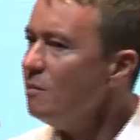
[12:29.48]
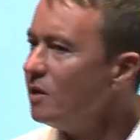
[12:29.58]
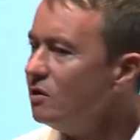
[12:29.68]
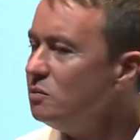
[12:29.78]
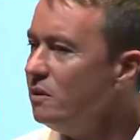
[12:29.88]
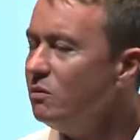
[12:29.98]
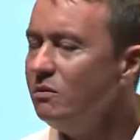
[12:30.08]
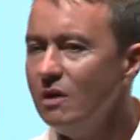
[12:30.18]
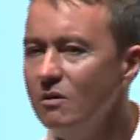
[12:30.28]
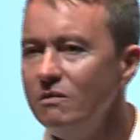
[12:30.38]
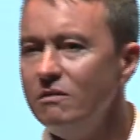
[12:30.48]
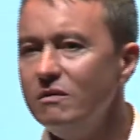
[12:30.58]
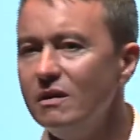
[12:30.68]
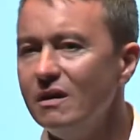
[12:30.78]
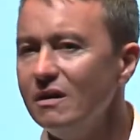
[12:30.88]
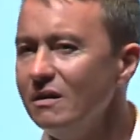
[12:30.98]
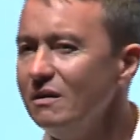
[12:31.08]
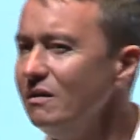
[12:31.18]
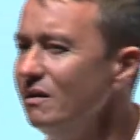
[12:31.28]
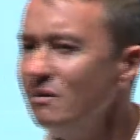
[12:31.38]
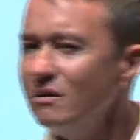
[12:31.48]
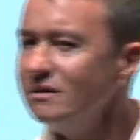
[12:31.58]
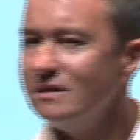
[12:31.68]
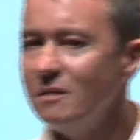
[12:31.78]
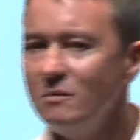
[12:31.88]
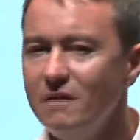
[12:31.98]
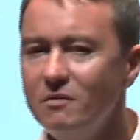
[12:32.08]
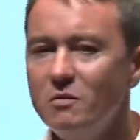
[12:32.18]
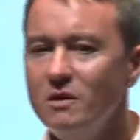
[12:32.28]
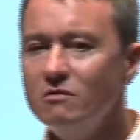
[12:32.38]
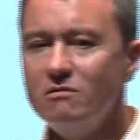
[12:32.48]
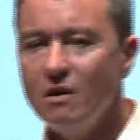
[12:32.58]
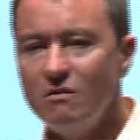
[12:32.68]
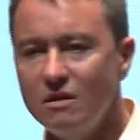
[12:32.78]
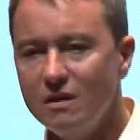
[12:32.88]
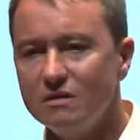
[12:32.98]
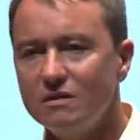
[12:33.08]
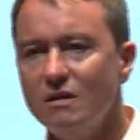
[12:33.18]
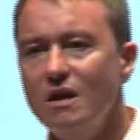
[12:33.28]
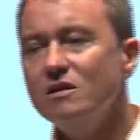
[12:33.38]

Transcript: Because we all know that, on some level we all know this.